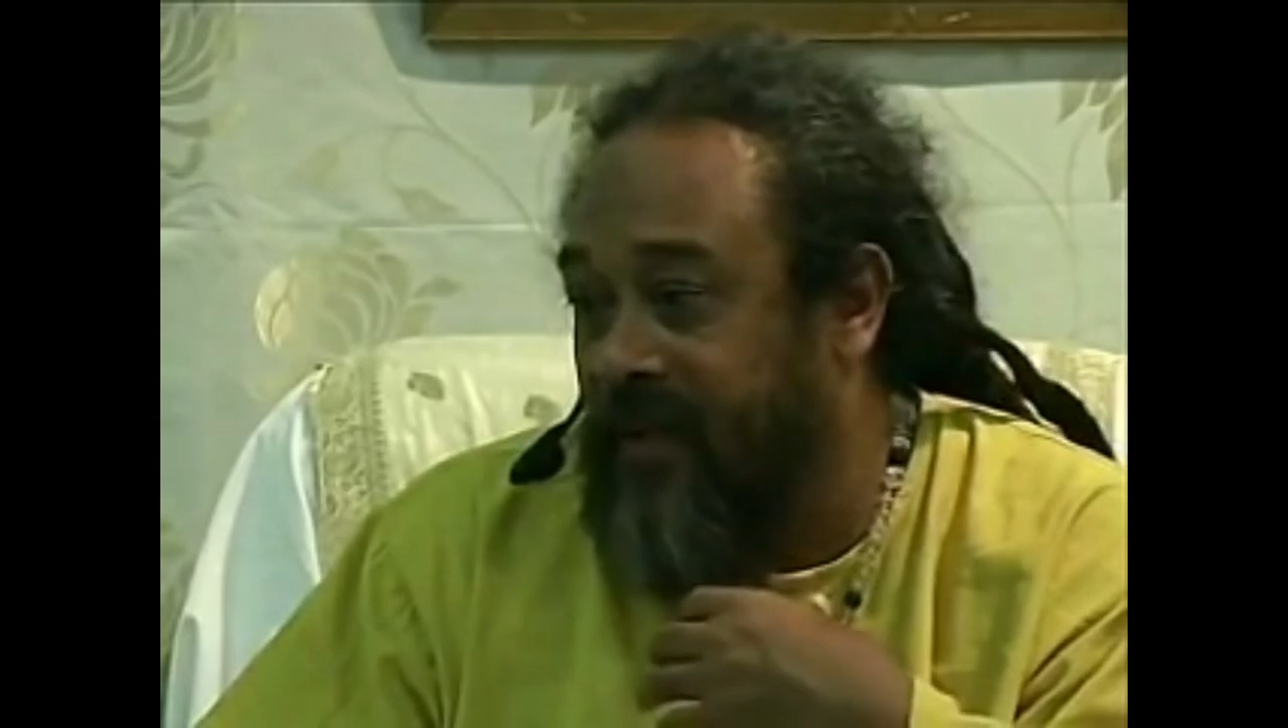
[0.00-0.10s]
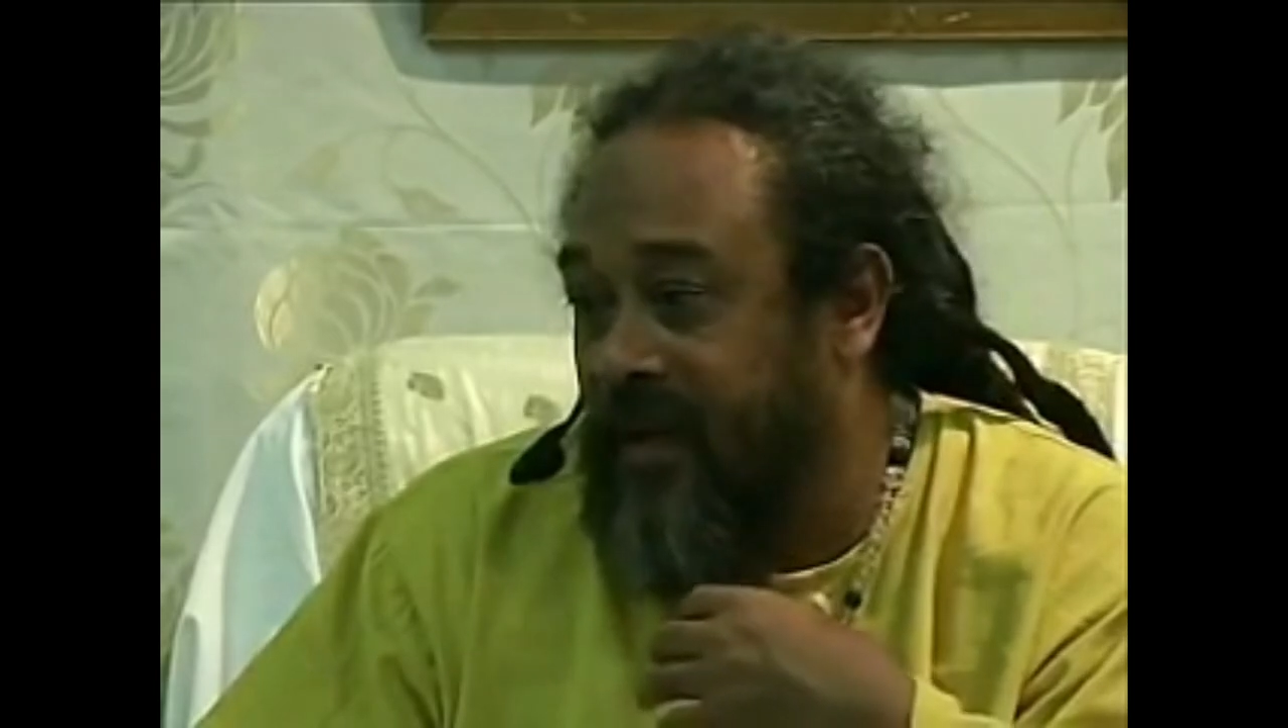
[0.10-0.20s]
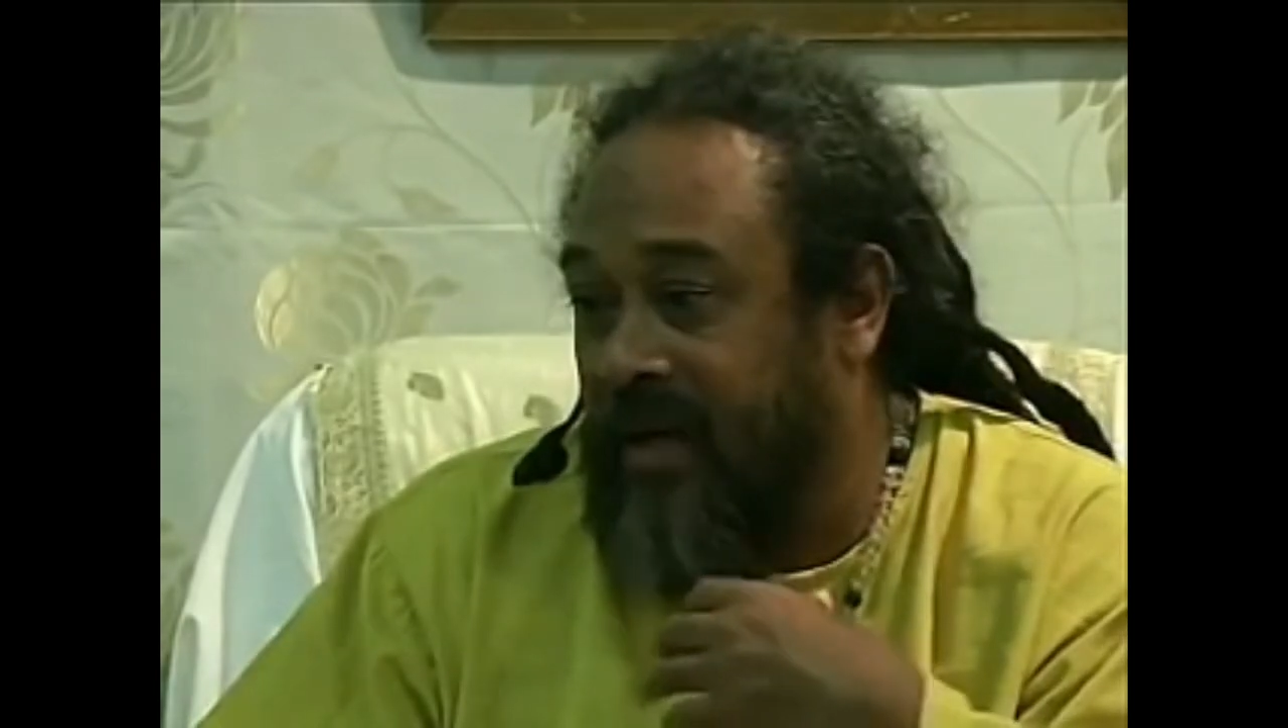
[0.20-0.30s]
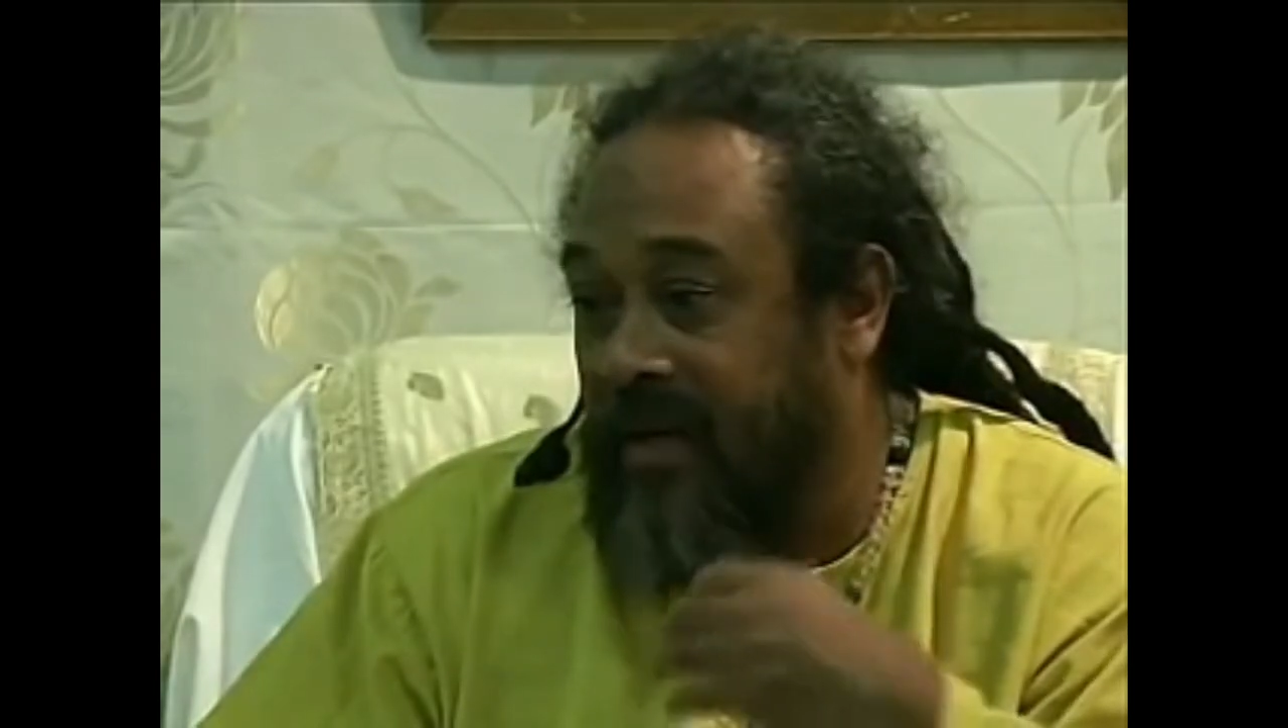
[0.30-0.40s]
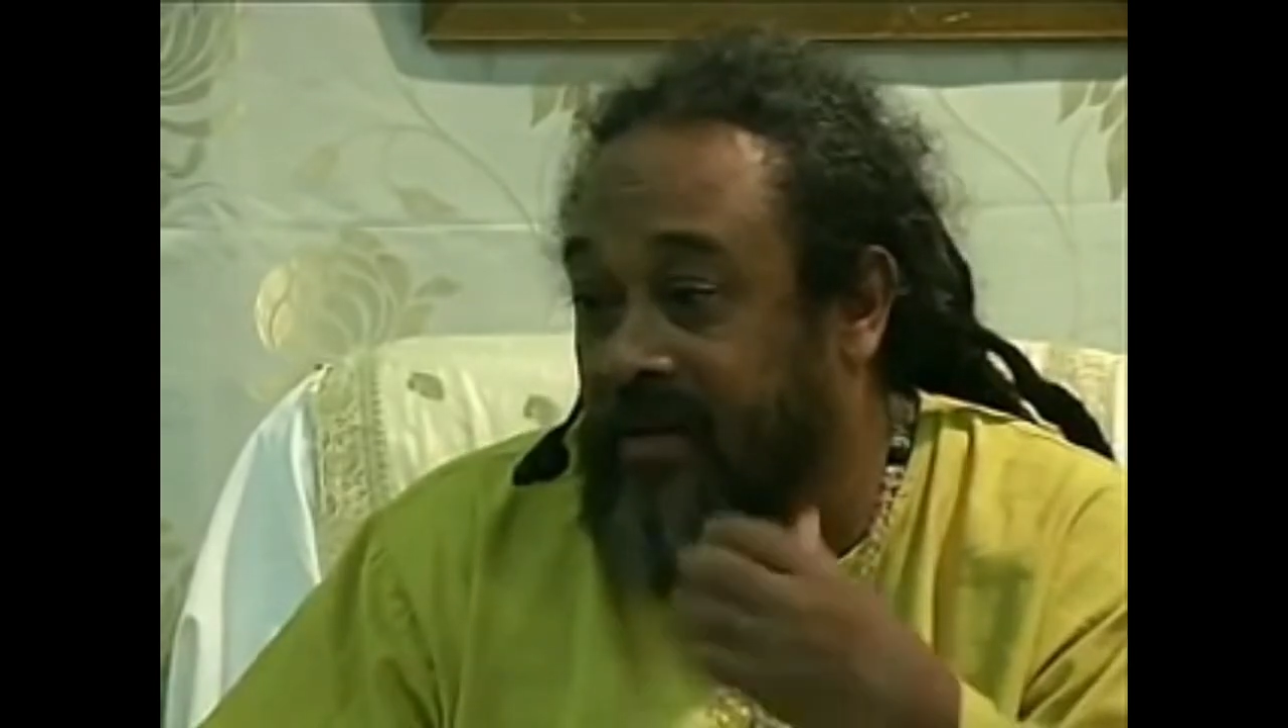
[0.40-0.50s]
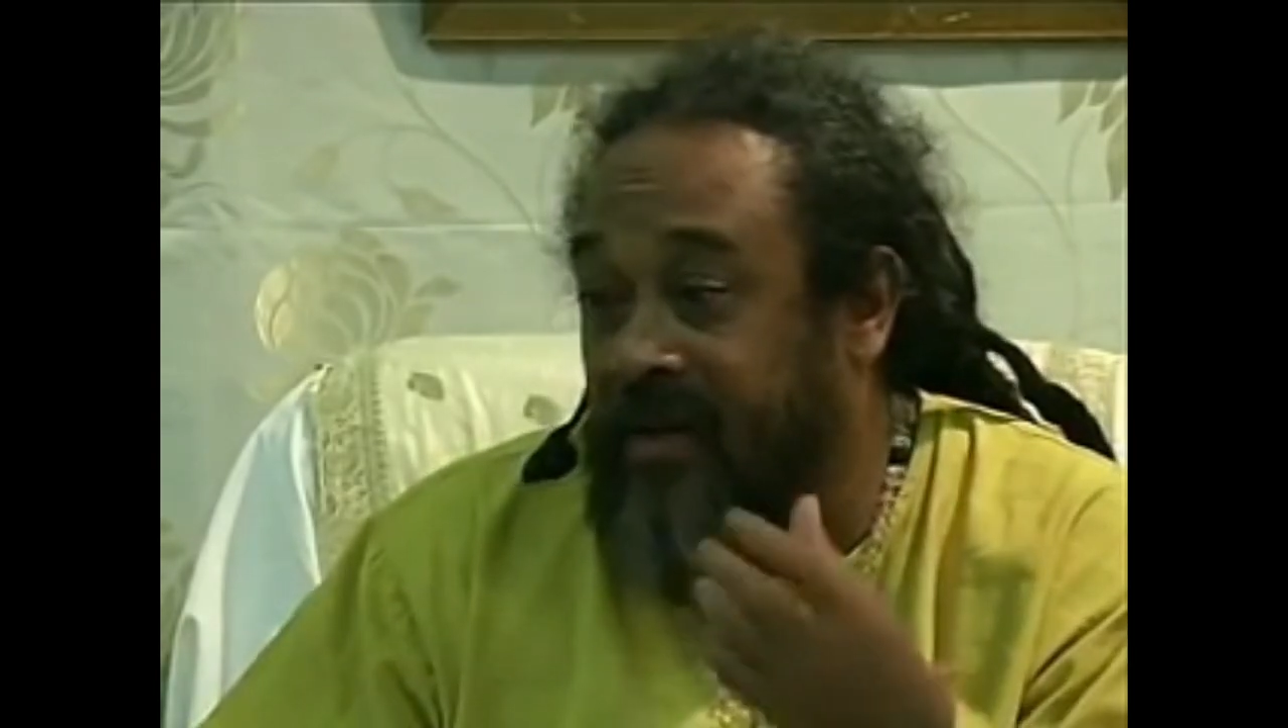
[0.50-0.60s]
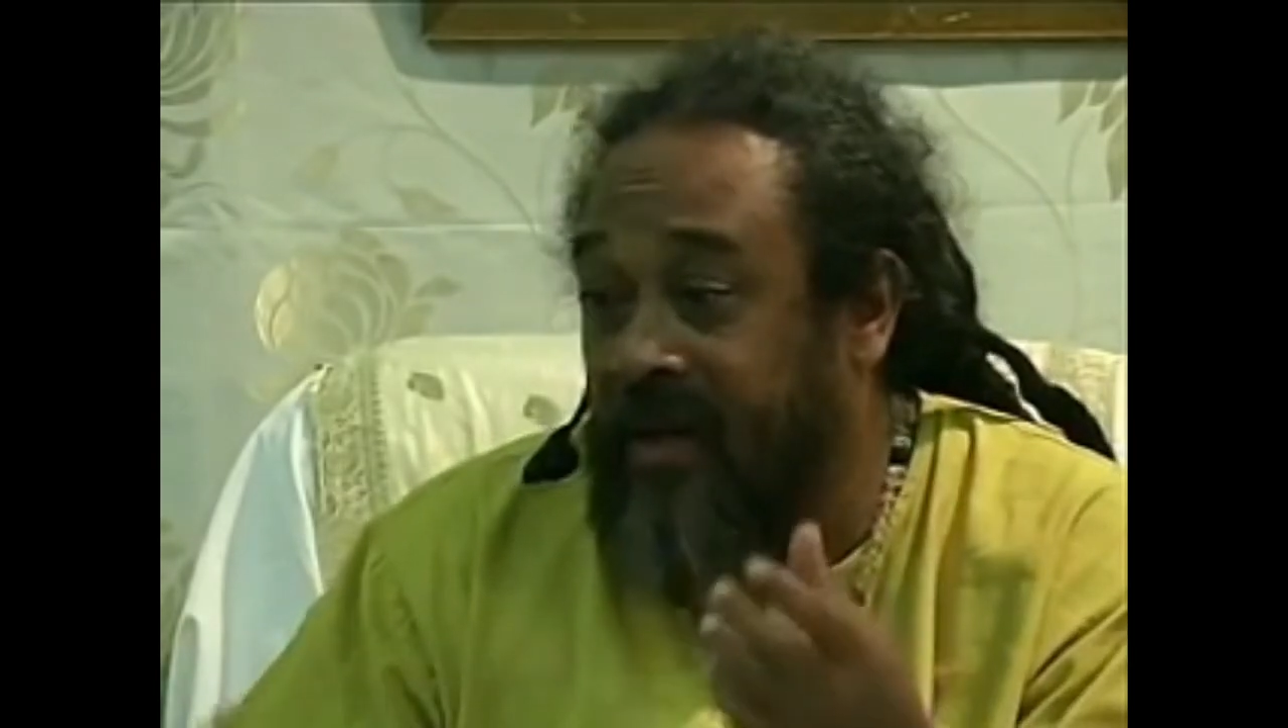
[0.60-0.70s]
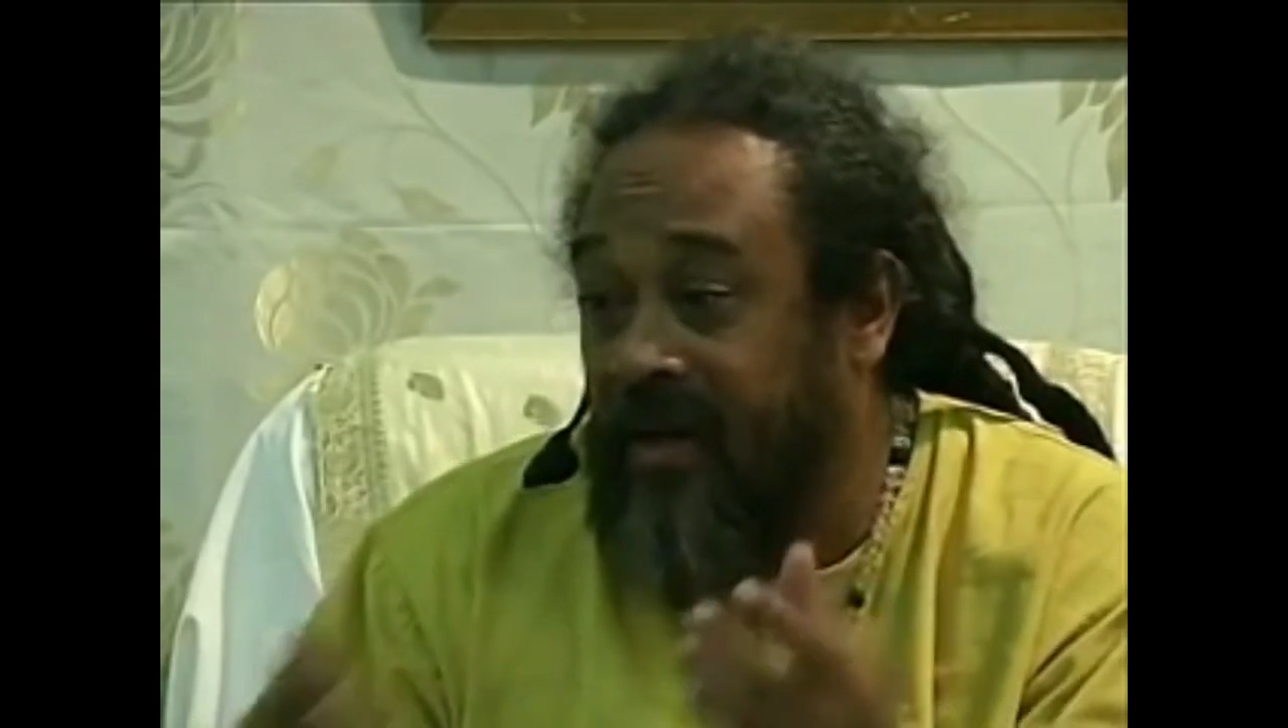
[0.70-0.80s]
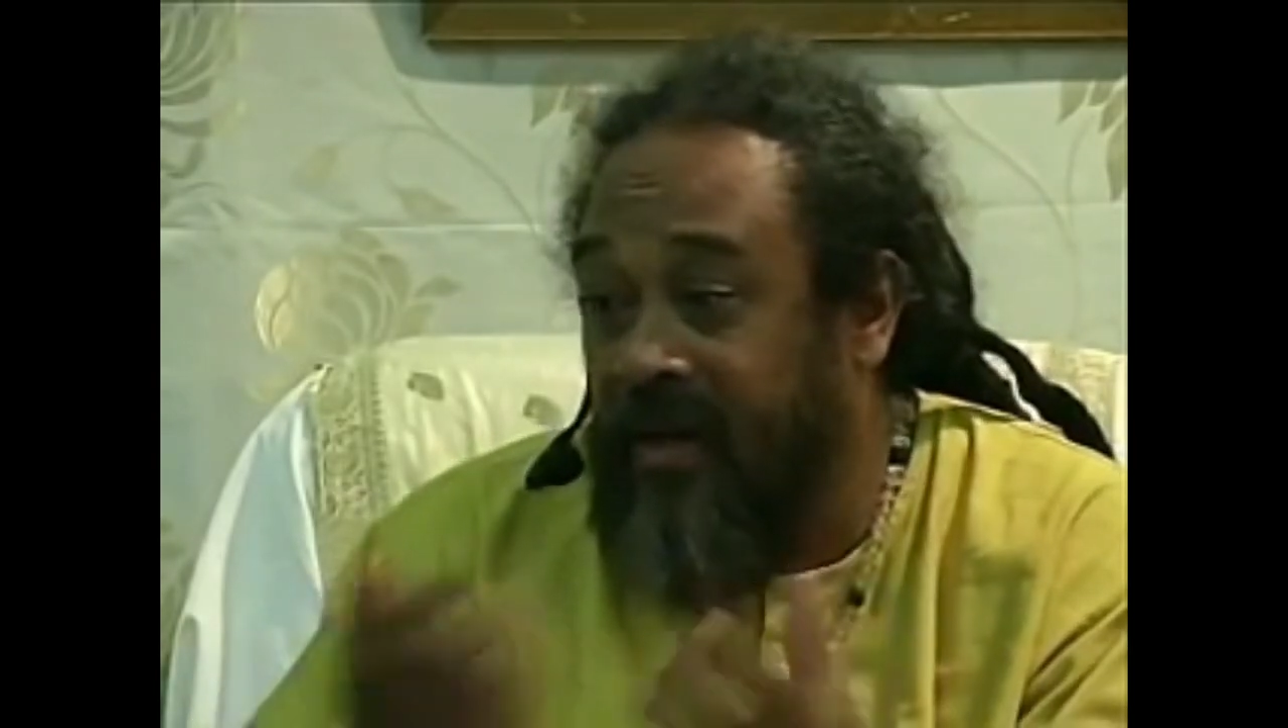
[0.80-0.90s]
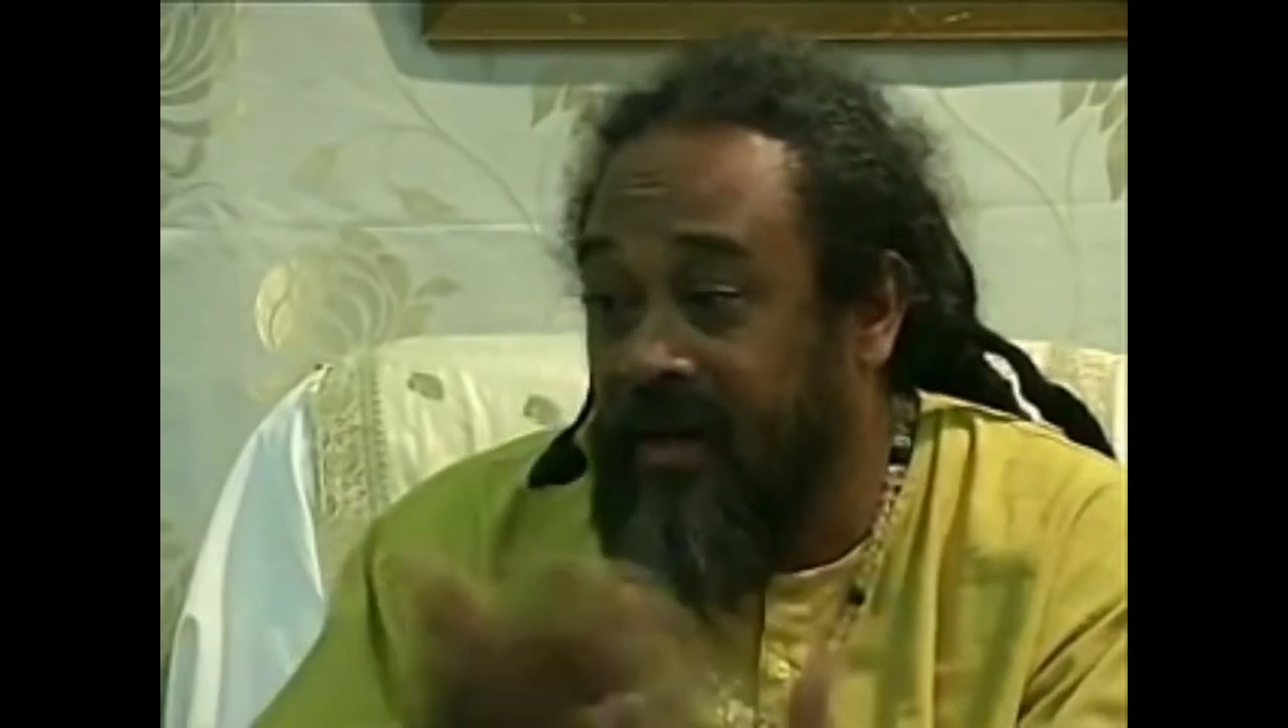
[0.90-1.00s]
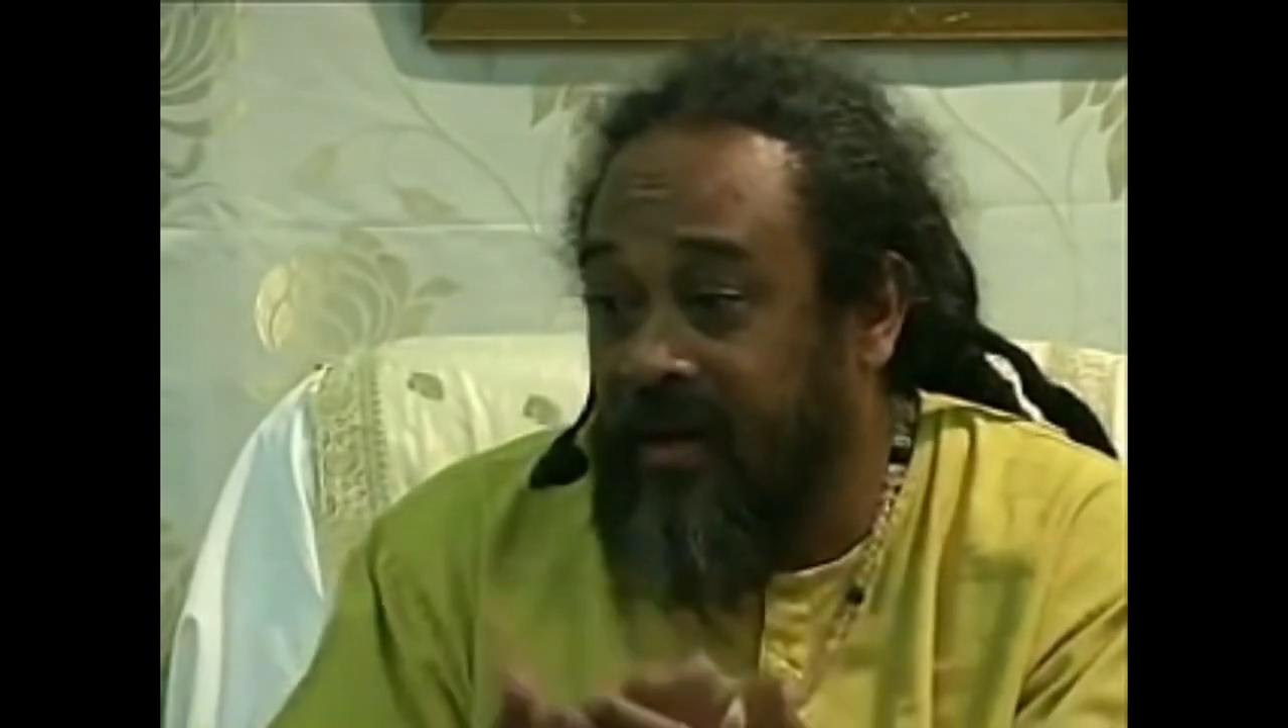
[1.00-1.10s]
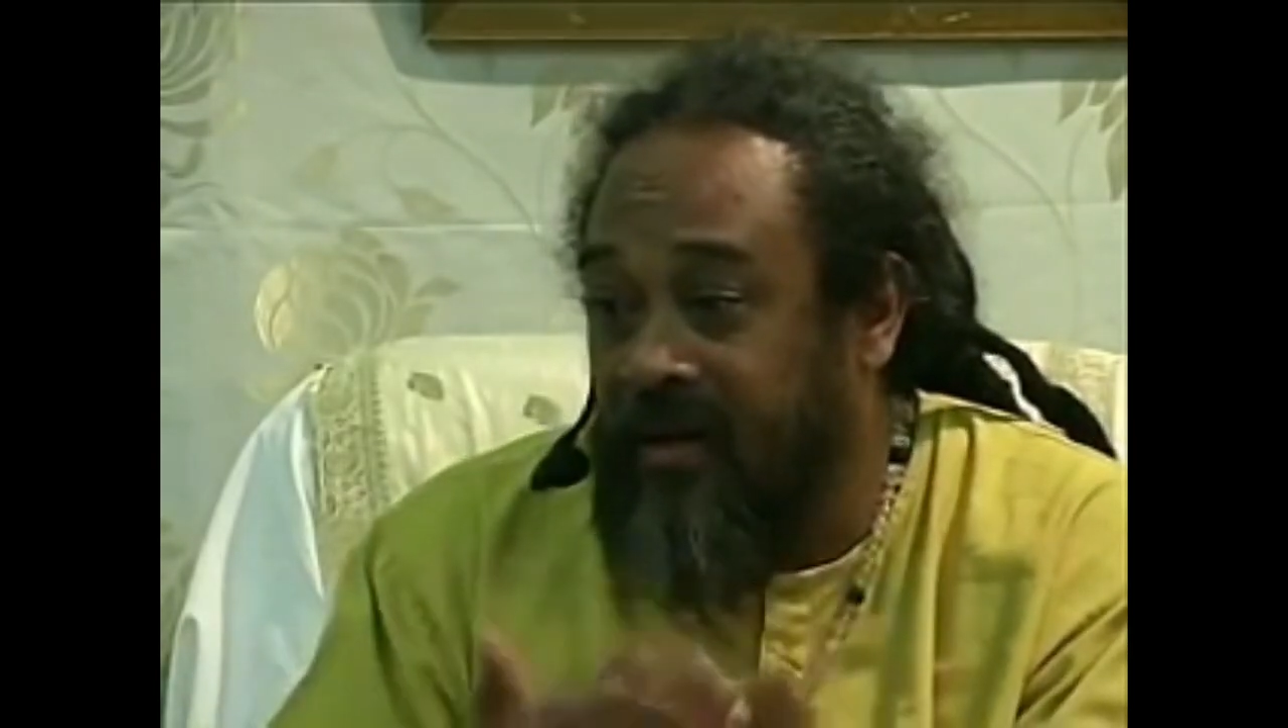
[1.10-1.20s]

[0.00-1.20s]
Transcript: Like I say,